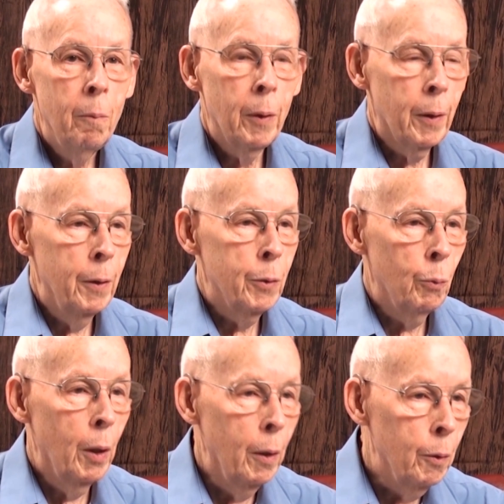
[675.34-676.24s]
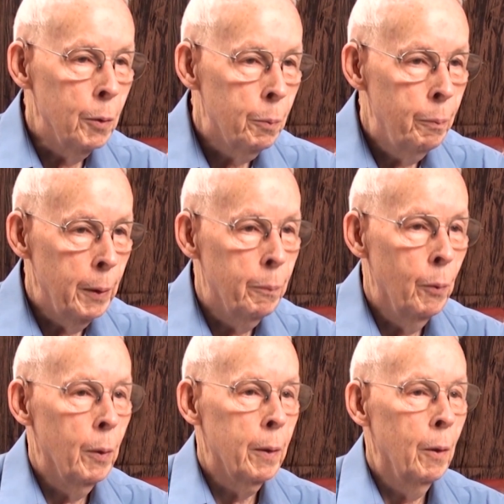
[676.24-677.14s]
because one of those
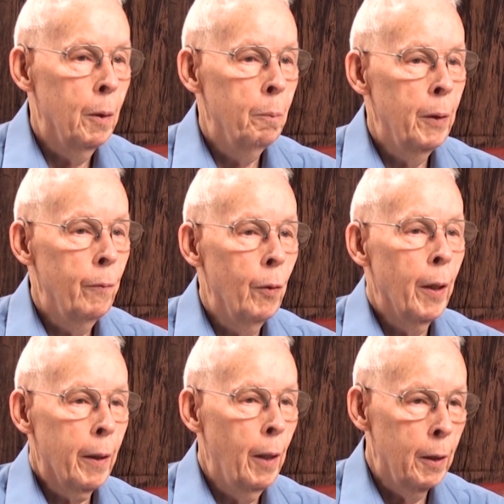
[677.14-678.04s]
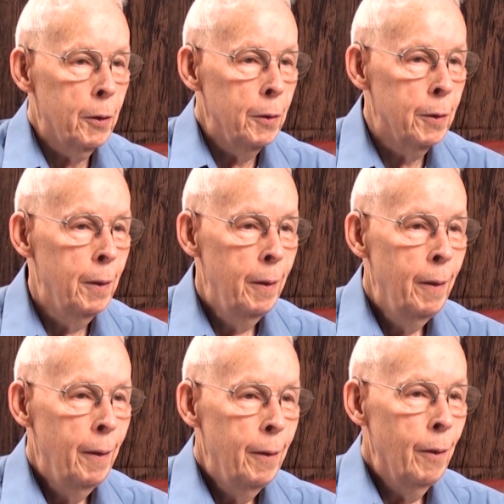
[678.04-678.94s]
people are going to be very conscious
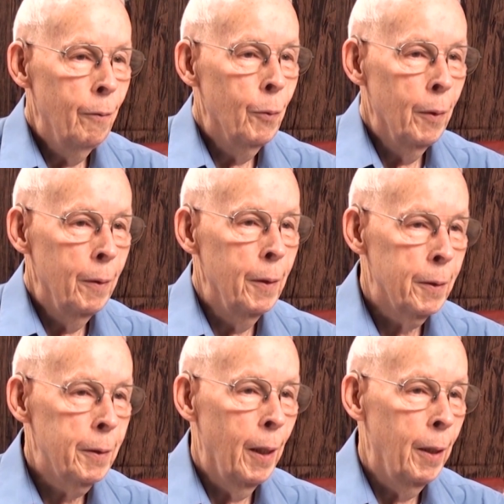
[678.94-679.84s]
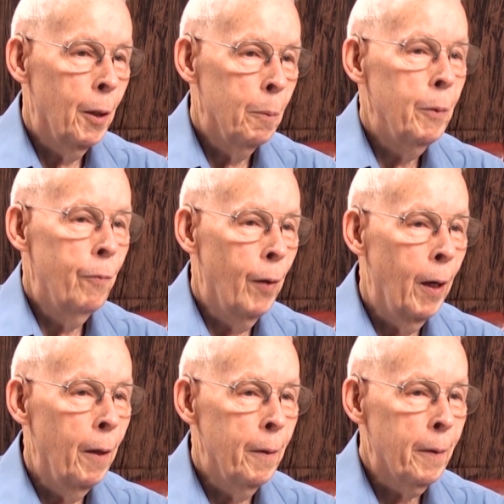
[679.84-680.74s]
of whether this guy ought to be
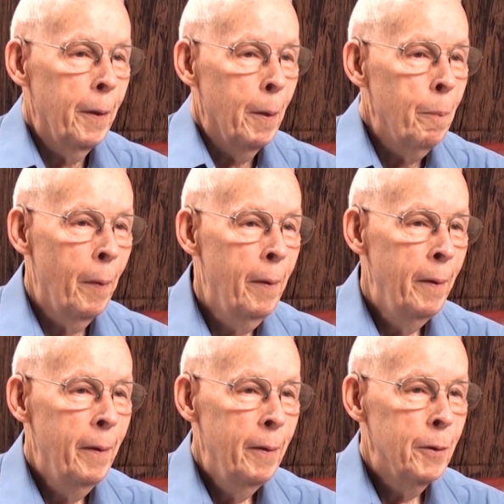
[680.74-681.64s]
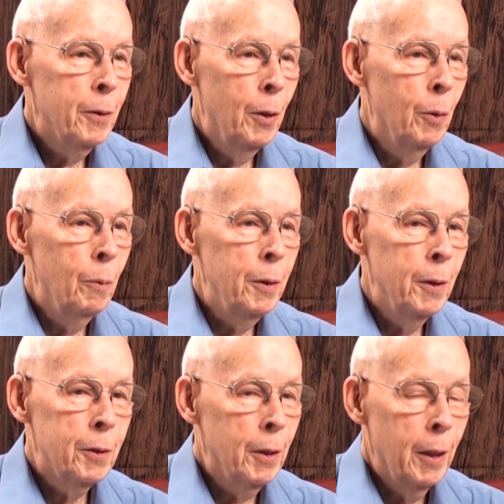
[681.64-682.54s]
fired or killed. So we
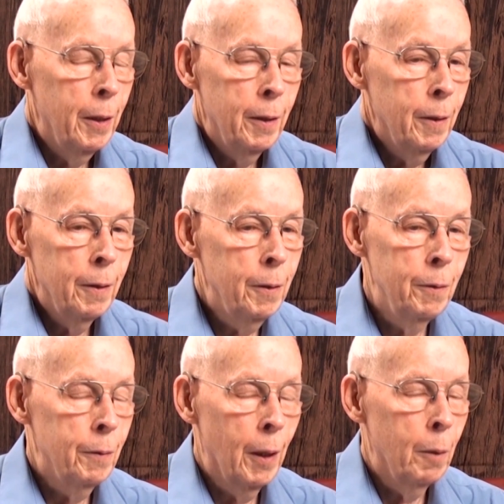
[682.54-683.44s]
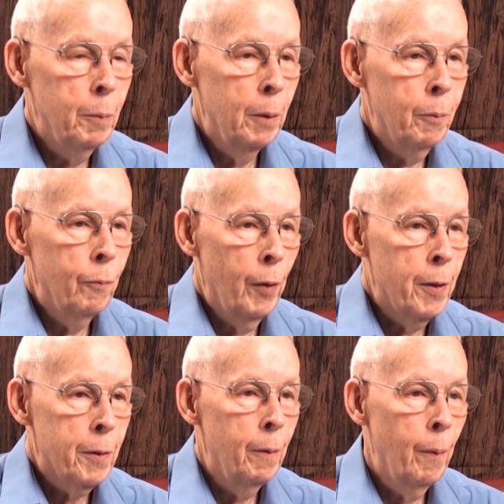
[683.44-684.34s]
just say you've got to be a
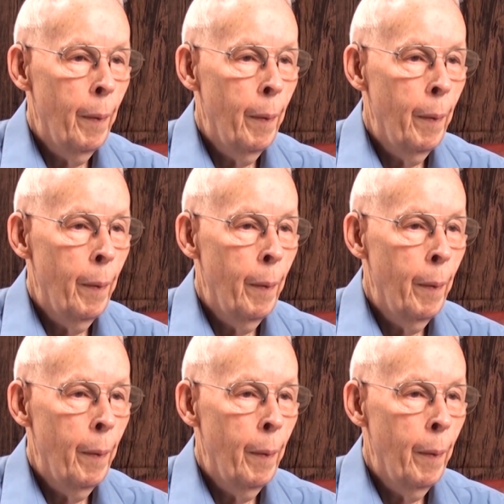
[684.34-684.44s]
professional.